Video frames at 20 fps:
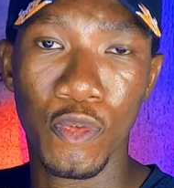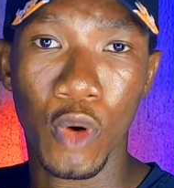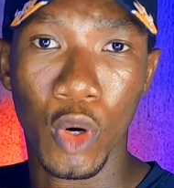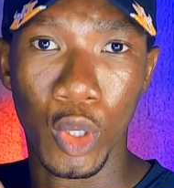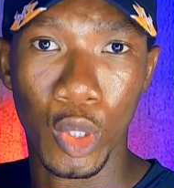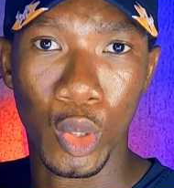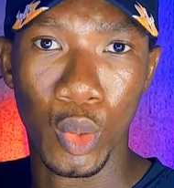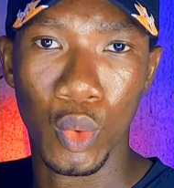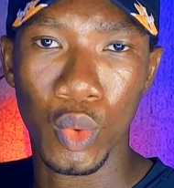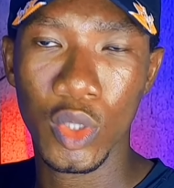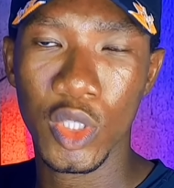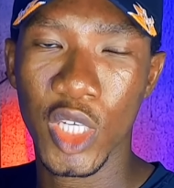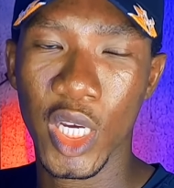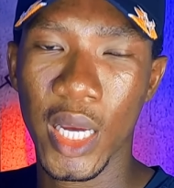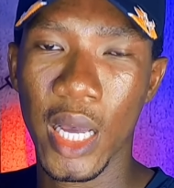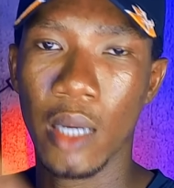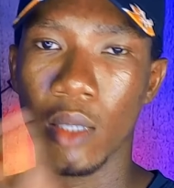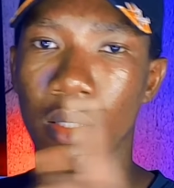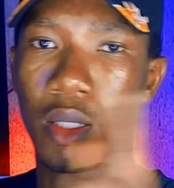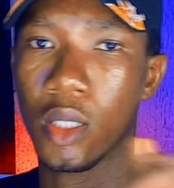for Glow,
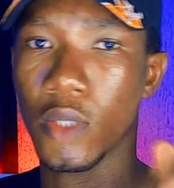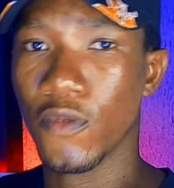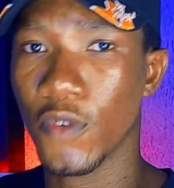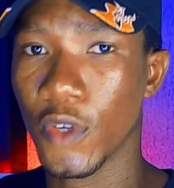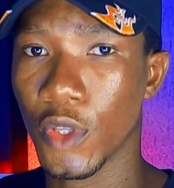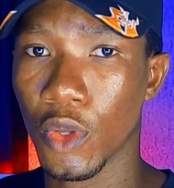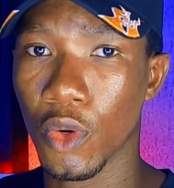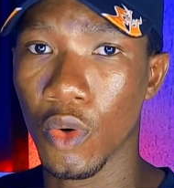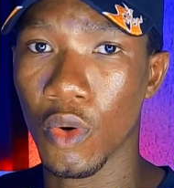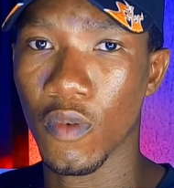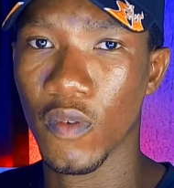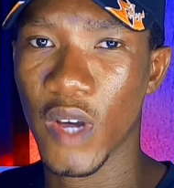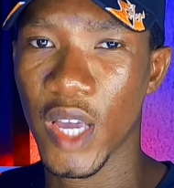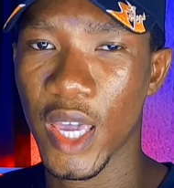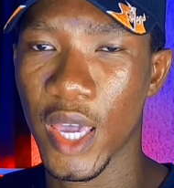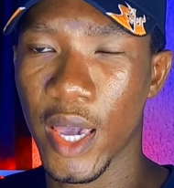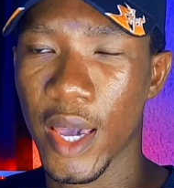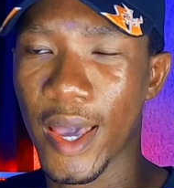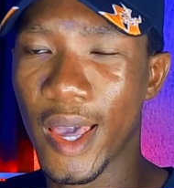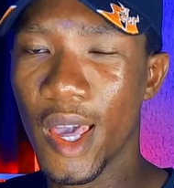check out this video over
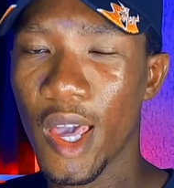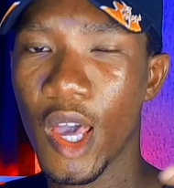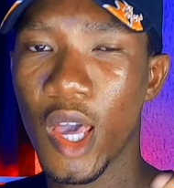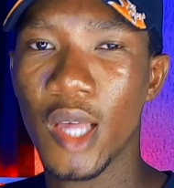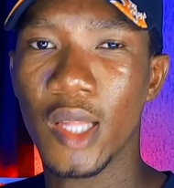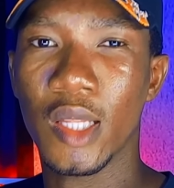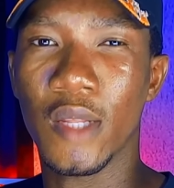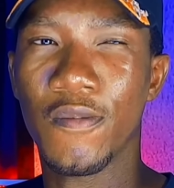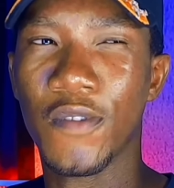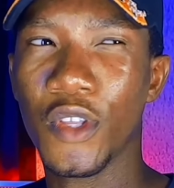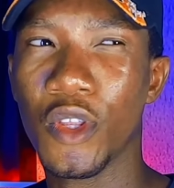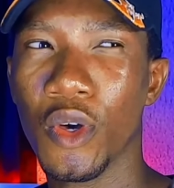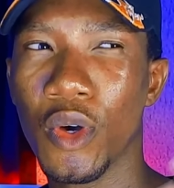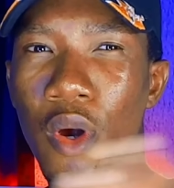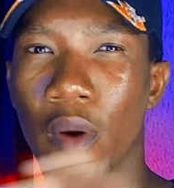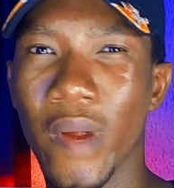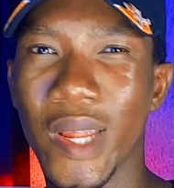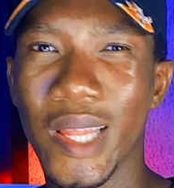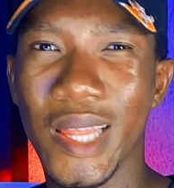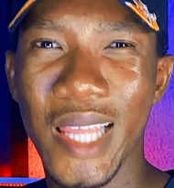here. The video
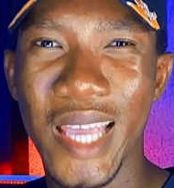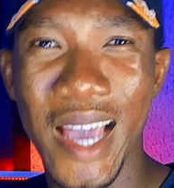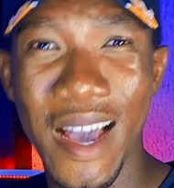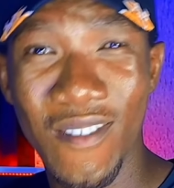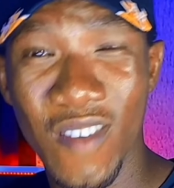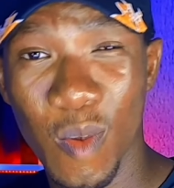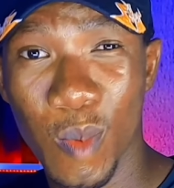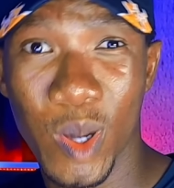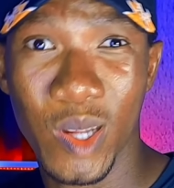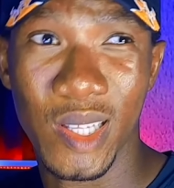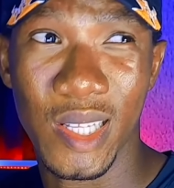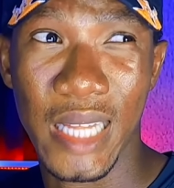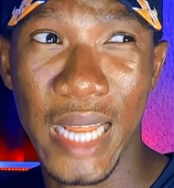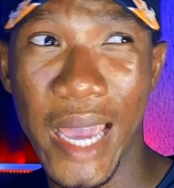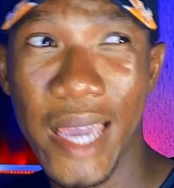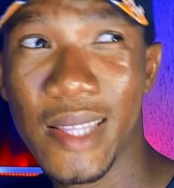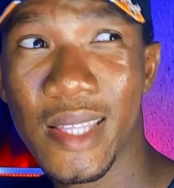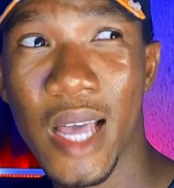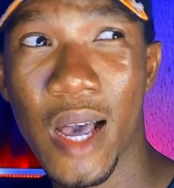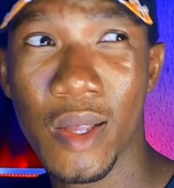currently have about
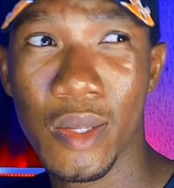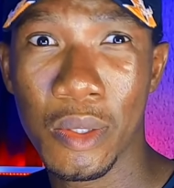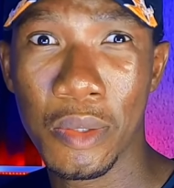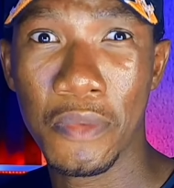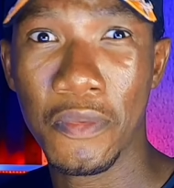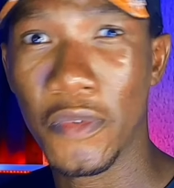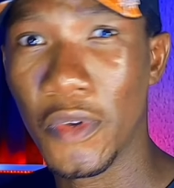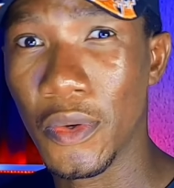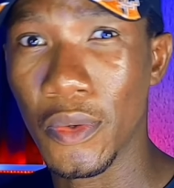9,000